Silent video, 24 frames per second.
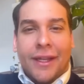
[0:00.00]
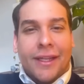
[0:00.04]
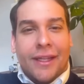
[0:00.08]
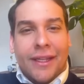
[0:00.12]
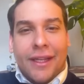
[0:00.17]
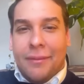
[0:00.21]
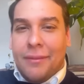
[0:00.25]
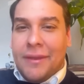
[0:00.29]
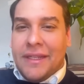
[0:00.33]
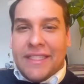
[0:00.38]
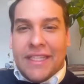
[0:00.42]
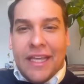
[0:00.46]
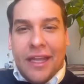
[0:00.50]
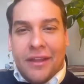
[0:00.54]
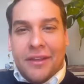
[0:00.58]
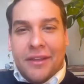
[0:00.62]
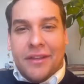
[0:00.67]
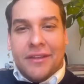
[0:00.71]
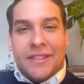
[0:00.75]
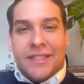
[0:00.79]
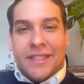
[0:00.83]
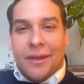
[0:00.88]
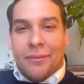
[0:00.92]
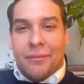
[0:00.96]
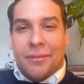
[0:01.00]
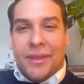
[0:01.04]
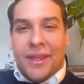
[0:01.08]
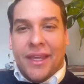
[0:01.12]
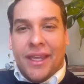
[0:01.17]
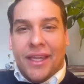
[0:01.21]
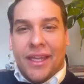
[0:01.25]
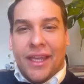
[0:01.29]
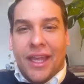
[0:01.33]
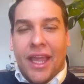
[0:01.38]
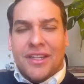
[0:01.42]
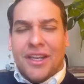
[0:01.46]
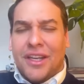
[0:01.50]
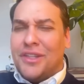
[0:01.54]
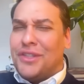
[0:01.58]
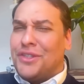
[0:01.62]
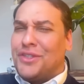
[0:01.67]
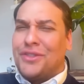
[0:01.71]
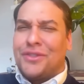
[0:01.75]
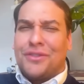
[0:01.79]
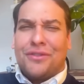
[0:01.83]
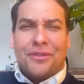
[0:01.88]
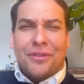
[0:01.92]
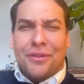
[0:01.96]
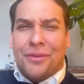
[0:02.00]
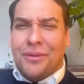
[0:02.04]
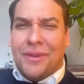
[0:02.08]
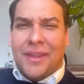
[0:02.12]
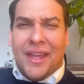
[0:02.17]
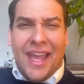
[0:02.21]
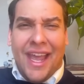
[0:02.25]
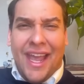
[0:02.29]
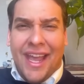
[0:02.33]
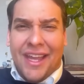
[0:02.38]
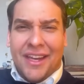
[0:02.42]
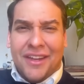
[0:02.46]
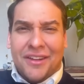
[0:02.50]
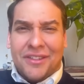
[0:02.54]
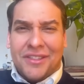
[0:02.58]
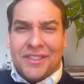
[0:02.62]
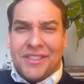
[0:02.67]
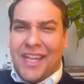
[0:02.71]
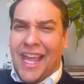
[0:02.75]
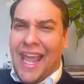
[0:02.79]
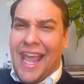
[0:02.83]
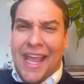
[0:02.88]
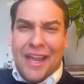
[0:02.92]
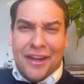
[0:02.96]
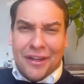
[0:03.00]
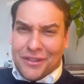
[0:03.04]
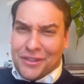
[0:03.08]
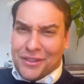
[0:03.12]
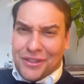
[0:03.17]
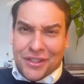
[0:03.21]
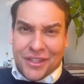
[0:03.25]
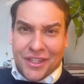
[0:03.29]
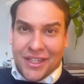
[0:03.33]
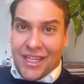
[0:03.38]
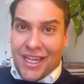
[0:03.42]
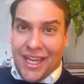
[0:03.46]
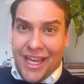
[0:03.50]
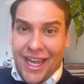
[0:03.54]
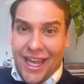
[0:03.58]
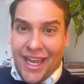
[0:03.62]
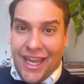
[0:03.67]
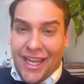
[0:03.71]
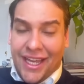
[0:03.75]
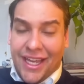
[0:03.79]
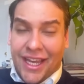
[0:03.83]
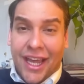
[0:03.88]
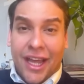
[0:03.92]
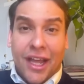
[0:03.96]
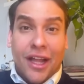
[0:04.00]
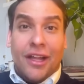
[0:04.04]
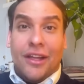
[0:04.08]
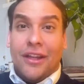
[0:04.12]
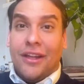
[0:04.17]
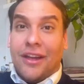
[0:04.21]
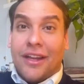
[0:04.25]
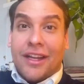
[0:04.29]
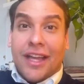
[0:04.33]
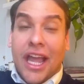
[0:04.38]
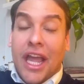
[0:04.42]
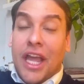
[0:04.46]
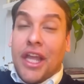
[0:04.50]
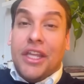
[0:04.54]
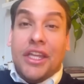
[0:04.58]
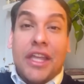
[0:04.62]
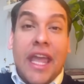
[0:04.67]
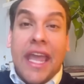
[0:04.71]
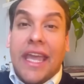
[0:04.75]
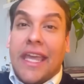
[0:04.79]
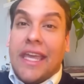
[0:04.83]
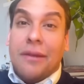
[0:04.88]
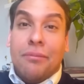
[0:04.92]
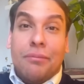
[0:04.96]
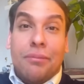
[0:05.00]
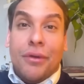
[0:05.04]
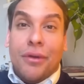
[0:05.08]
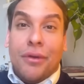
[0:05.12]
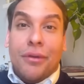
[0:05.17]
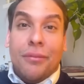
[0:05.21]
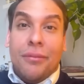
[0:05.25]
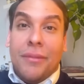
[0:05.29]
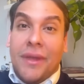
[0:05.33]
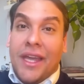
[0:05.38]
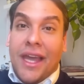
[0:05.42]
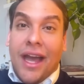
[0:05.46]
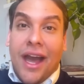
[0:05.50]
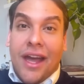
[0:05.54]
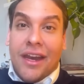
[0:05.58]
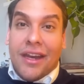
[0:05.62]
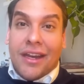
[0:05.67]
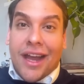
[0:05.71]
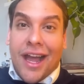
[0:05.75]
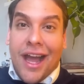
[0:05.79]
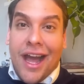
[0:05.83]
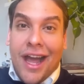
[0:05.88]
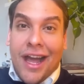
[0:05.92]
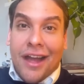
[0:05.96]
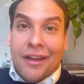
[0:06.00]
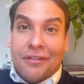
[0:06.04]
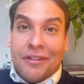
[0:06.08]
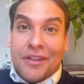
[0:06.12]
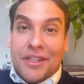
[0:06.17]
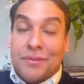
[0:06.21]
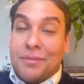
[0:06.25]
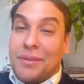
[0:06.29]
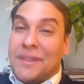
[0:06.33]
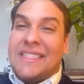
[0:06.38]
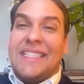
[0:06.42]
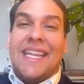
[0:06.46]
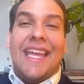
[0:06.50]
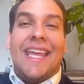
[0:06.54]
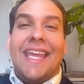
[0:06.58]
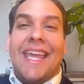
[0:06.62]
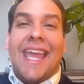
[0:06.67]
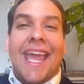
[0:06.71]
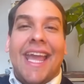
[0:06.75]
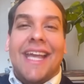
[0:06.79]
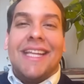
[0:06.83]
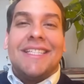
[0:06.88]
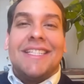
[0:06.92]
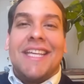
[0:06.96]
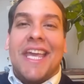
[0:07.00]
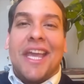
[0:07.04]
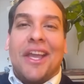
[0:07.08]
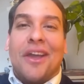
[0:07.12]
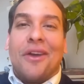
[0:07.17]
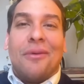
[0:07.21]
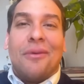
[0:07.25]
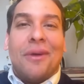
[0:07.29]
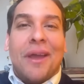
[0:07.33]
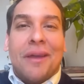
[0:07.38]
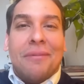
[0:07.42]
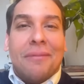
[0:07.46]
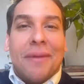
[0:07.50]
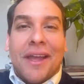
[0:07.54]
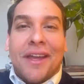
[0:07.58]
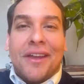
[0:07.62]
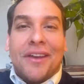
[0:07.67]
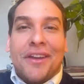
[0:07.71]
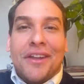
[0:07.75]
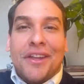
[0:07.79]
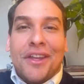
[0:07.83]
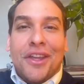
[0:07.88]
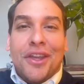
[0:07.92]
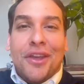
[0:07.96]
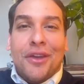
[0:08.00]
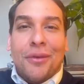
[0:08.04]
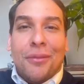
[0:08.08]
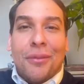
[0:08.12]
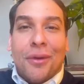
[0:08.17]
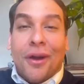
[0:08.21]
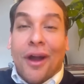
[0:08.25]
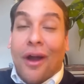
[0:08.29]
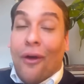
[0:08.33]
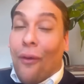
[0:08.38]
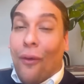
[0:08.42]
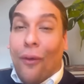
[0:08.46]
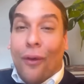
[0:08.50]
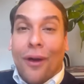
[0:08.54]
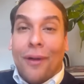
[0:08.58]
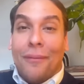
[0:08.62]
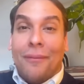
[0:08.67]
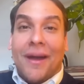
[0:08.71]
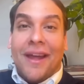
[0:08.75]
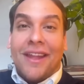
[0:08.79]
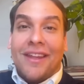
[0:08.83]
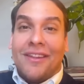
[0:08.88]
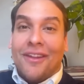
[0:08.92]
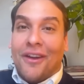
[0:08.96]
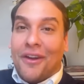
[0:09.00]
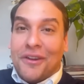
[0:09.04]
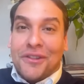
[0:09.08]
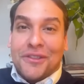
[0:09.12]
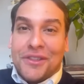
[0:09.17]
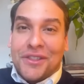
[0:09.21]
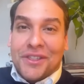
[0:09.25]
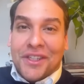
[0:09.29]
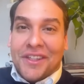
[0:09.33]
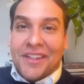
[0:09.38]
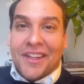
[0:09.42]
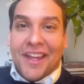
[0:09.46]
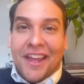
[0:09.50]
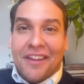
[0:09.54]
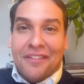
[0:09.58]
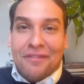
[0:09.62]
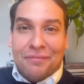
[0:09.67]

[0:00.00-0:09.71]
Let me tell you something Screw the haters. The haters are going to hate. Look, they can boot me out of Congress, but they can't take away my good humor or my larger than life